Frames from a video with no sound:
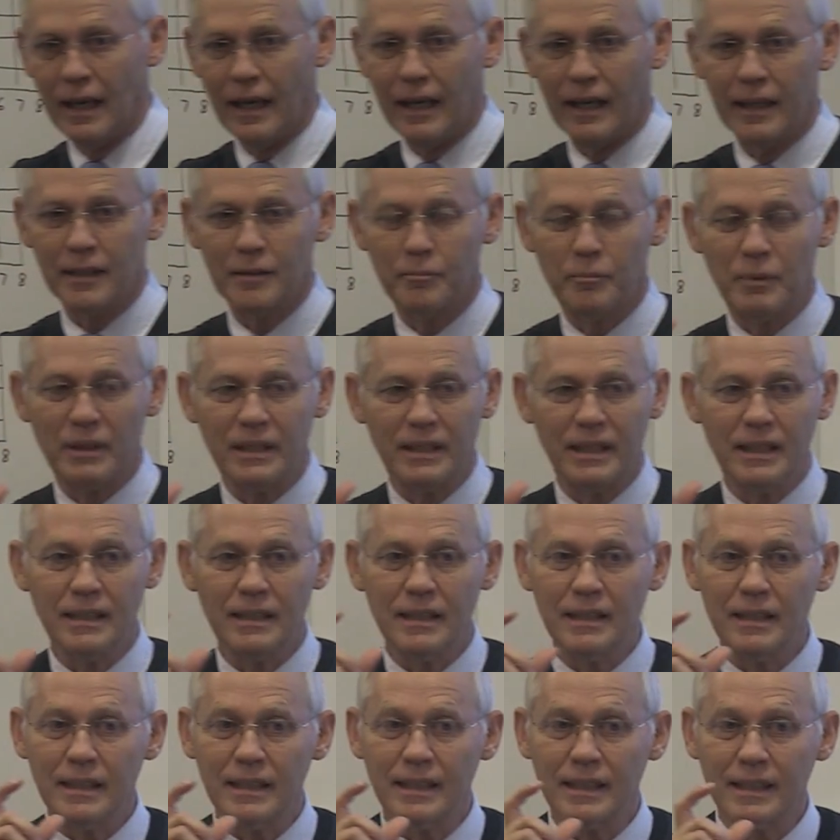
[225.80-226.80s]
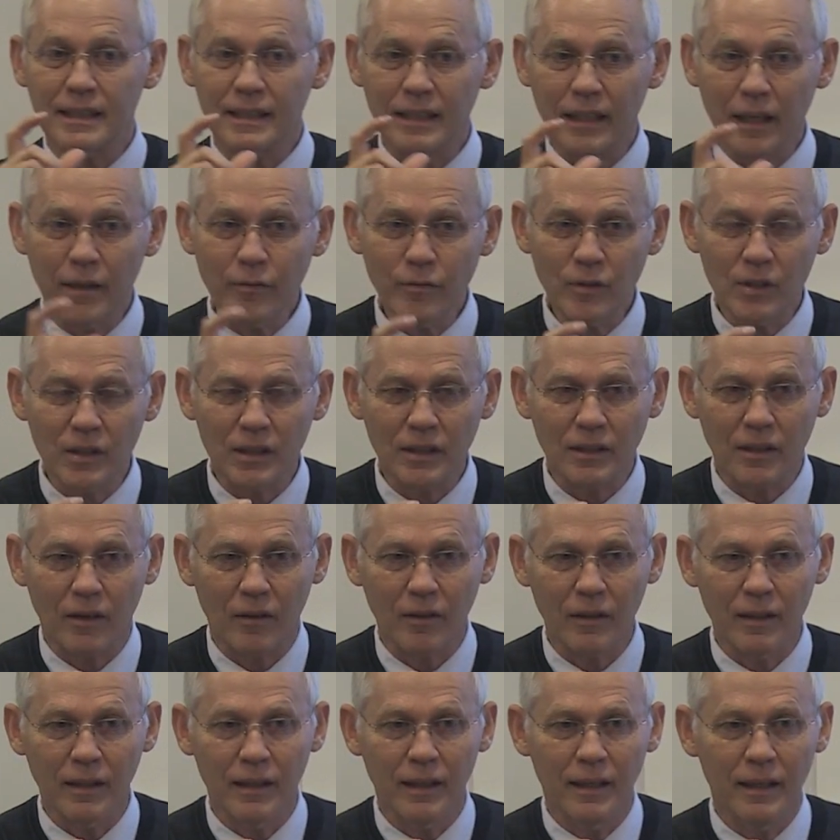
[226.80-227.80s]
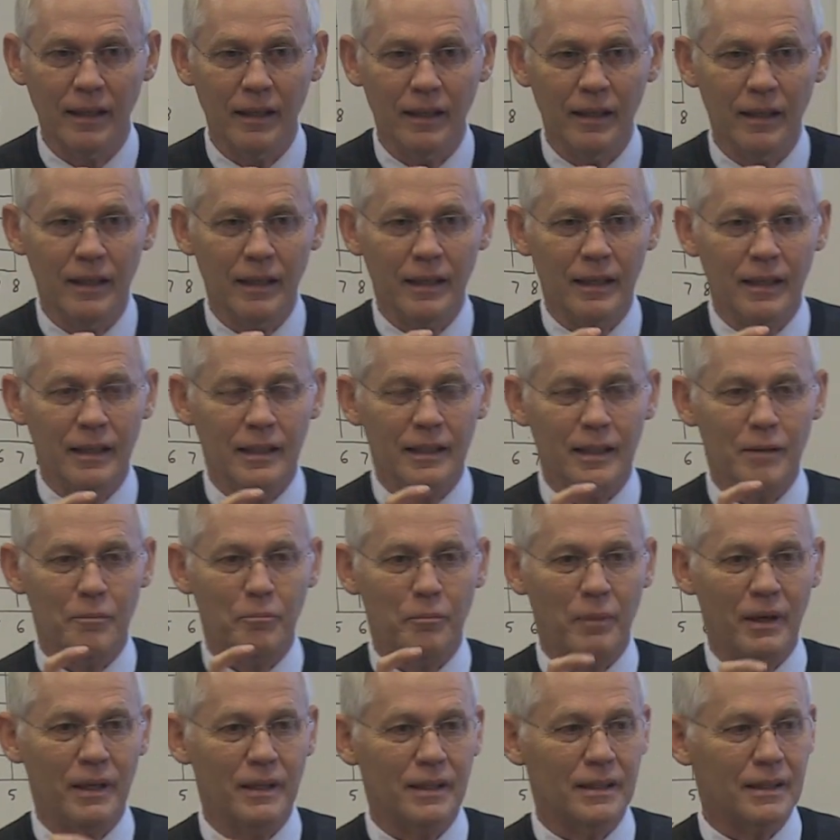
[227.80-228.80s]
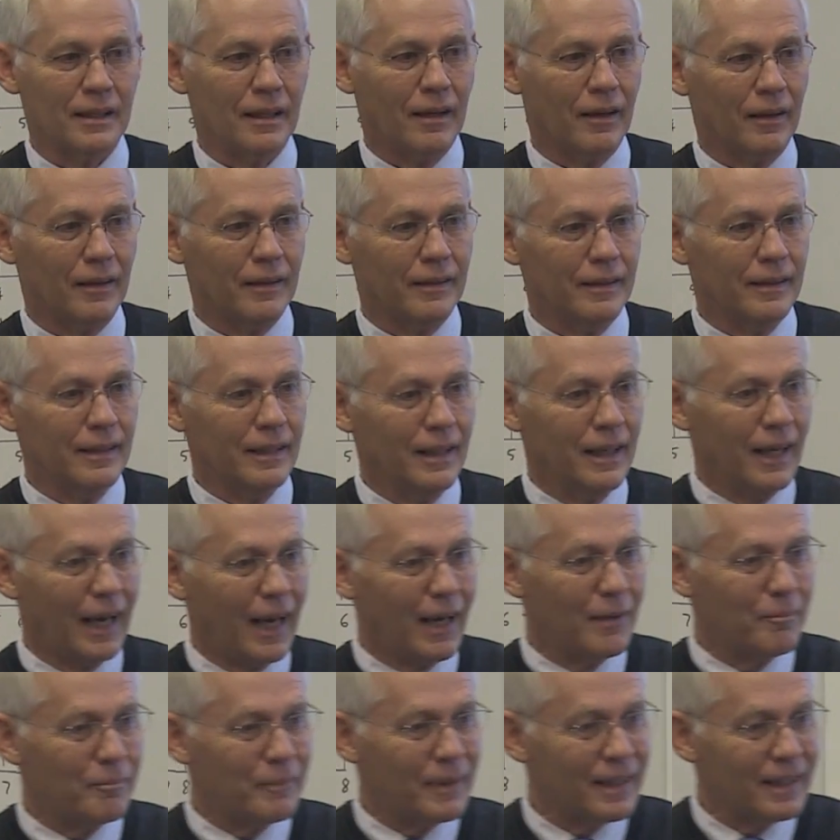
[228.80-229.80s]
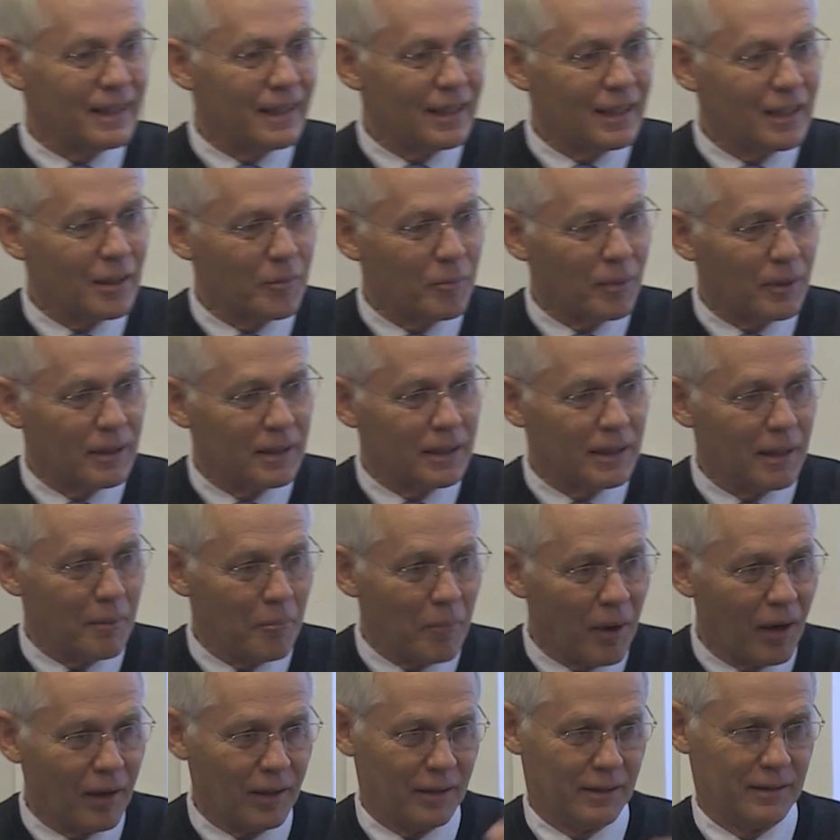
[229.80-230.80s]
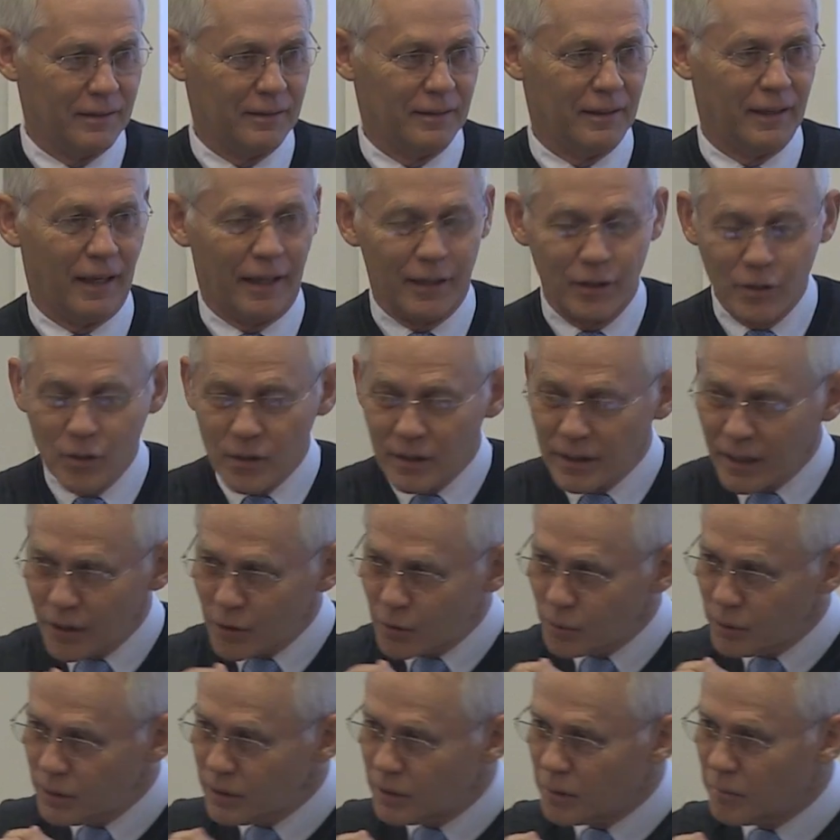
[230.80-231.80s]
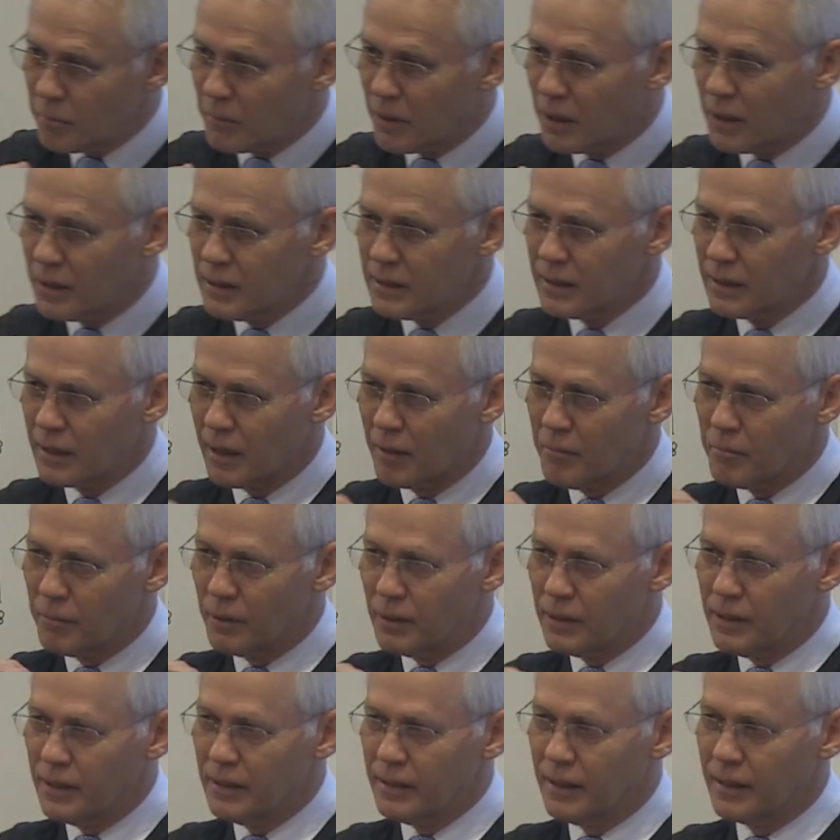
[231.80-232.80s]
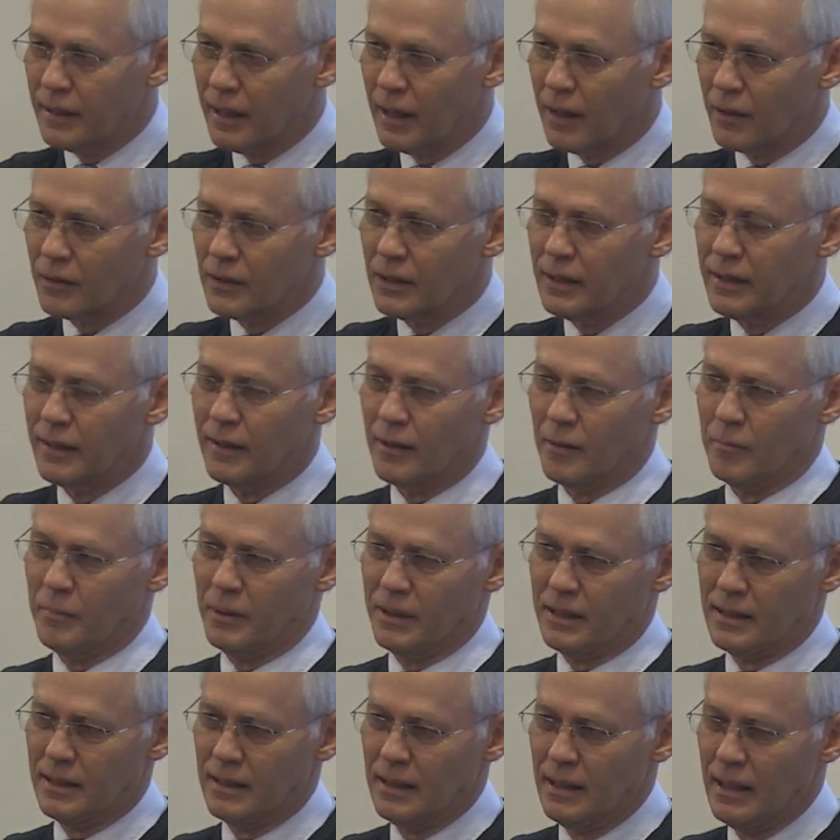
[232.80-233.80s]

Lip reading: as presented in safety stock, depends on unpredictable demand. And I took that word demand and I'm building that out a little bit